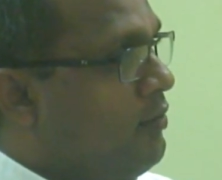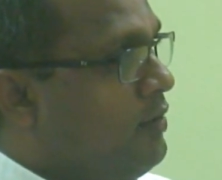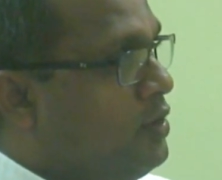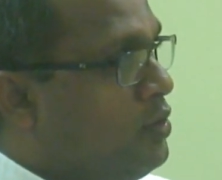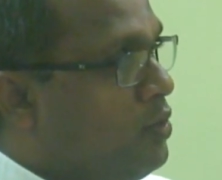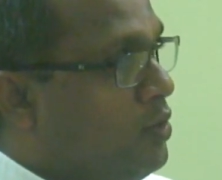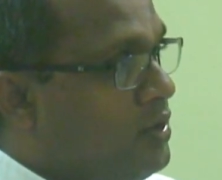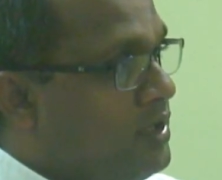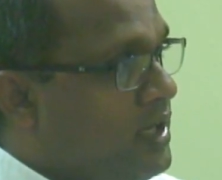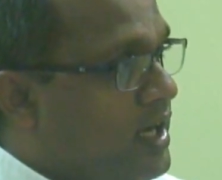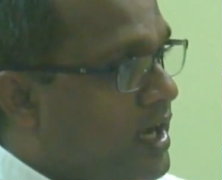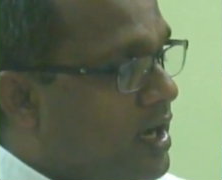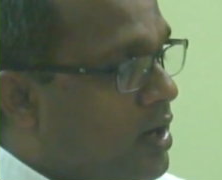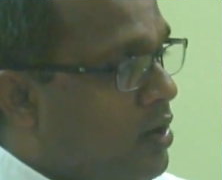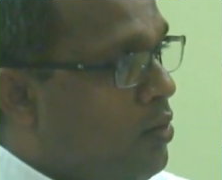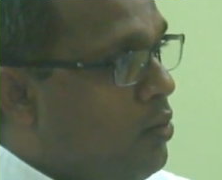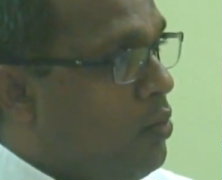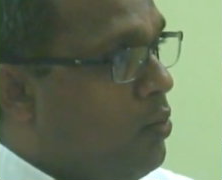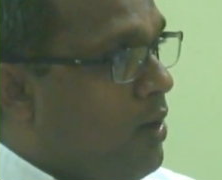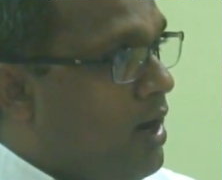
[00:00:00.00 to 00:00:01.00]
We don't
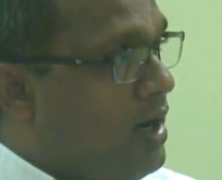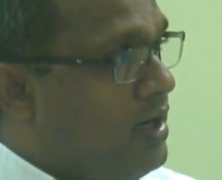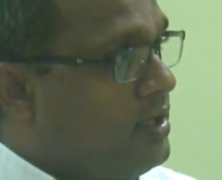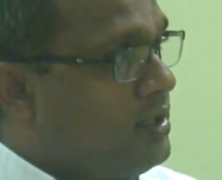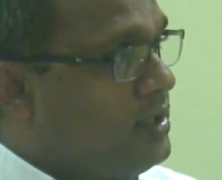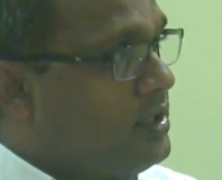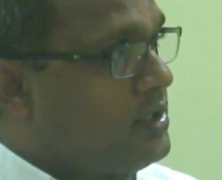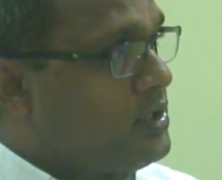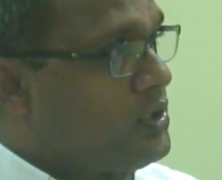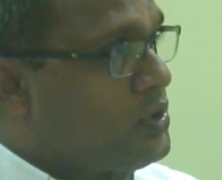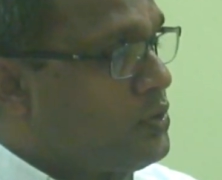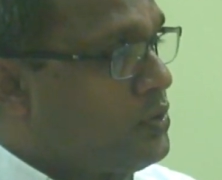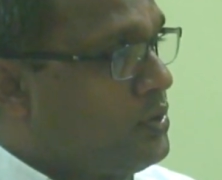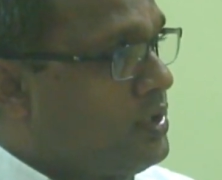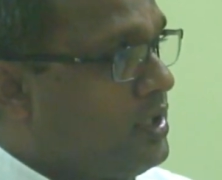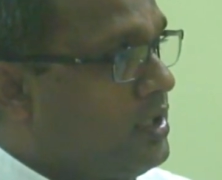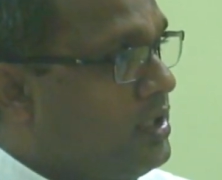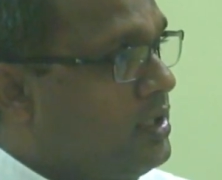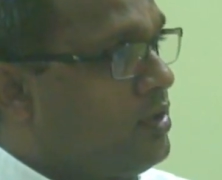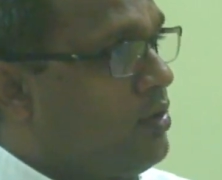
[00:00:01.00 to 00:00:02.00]
have one
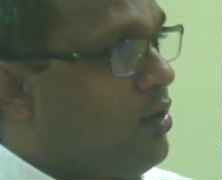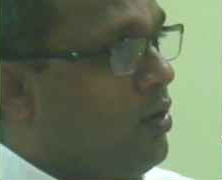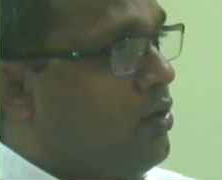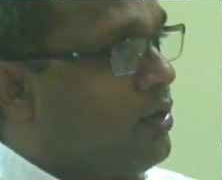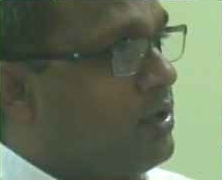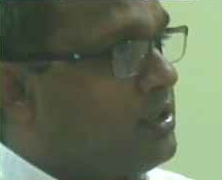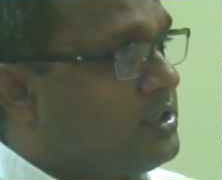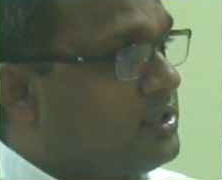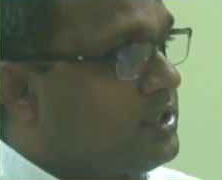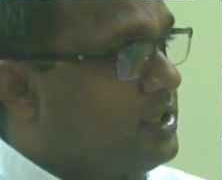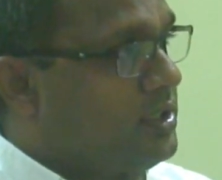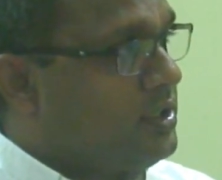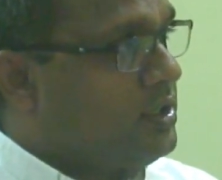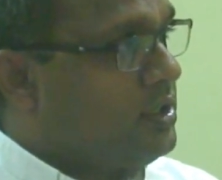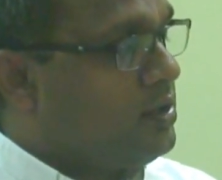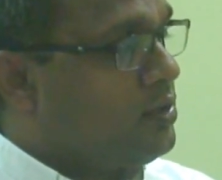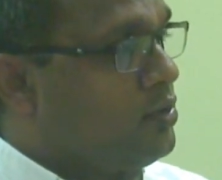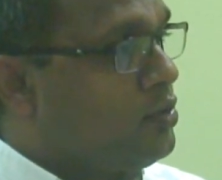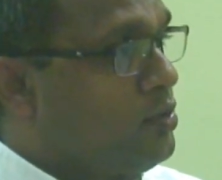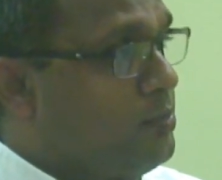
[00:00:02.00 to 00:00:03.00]
student or a
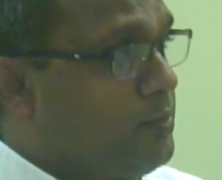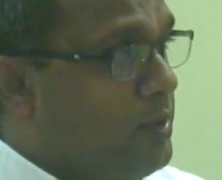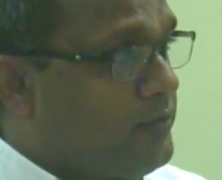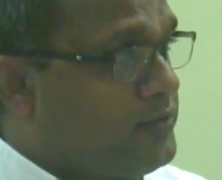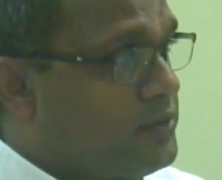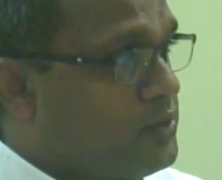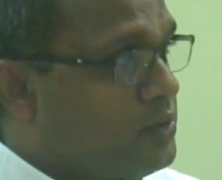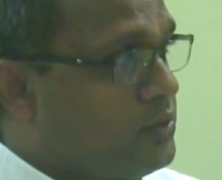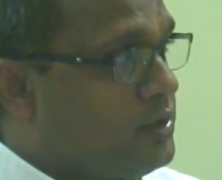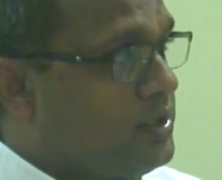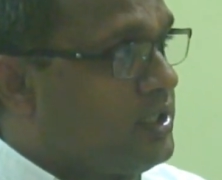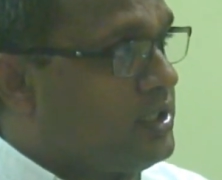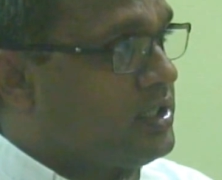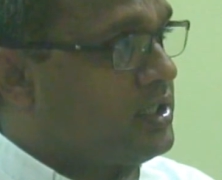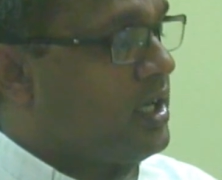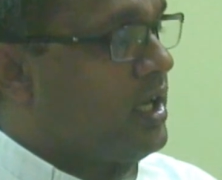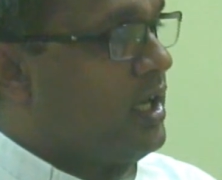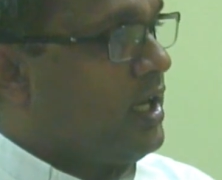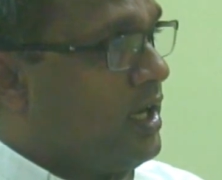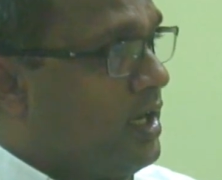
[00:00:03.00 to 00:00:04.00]
single group of
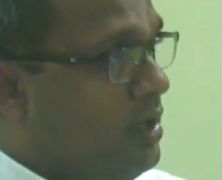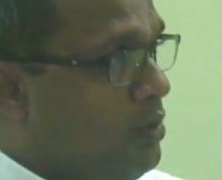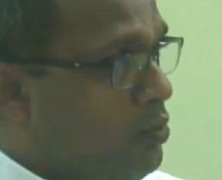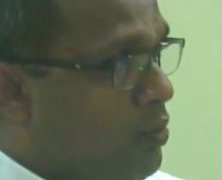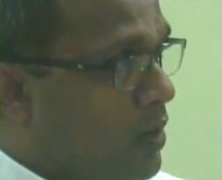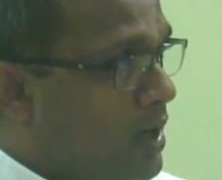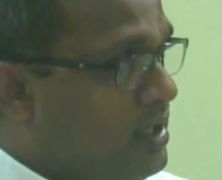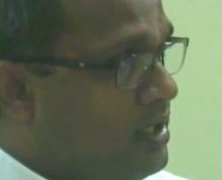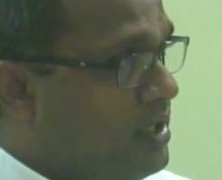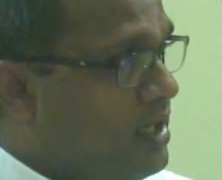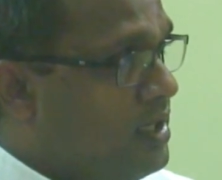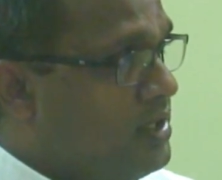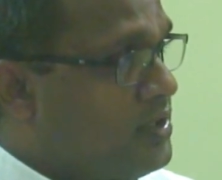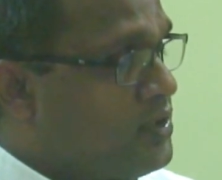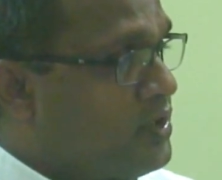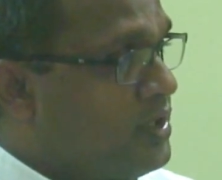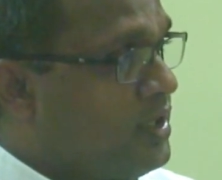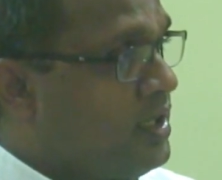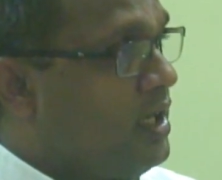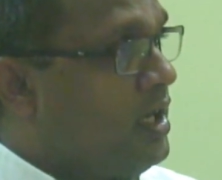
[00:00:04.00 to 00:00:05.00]
students in one
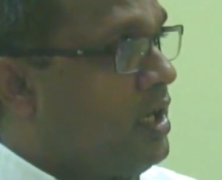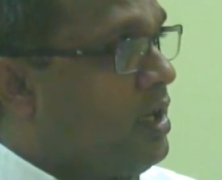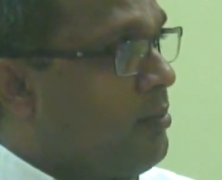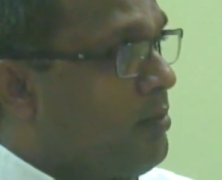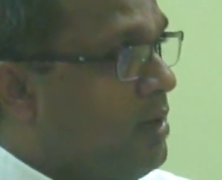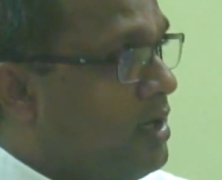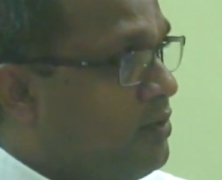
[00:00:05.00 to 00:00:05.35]
country,